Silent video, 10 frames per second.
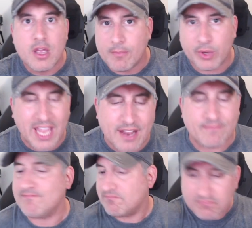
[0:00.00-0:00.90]
But we can't
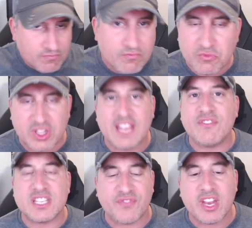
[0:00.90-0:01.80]
leave
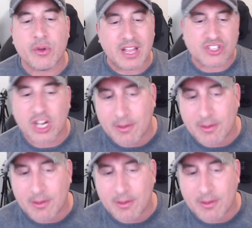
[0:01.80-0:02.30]
this video without talking